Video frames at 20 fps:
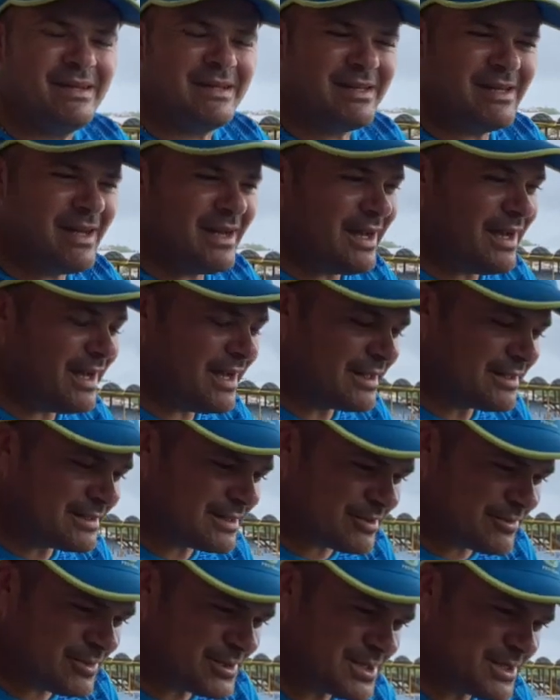Yeah,
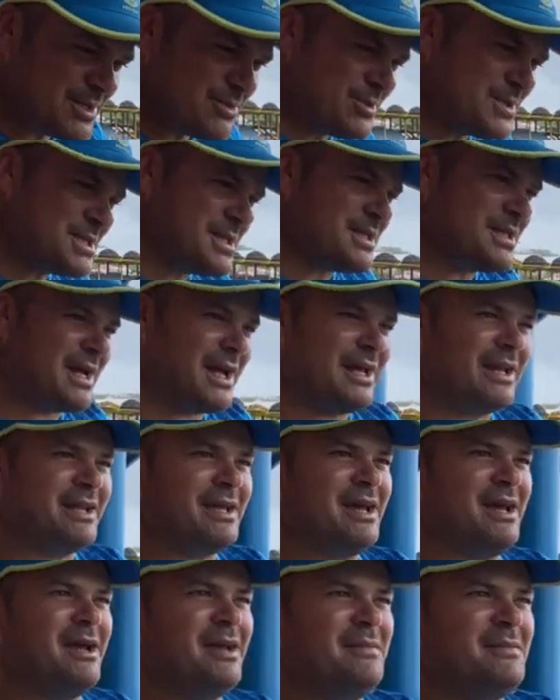it was a tight
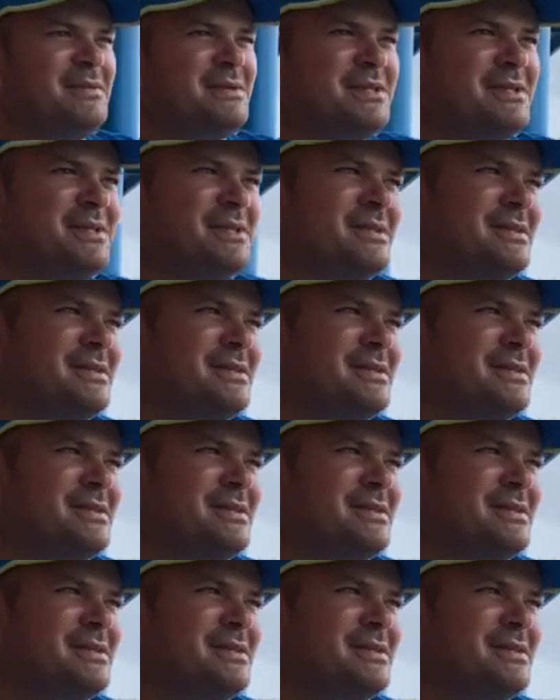game.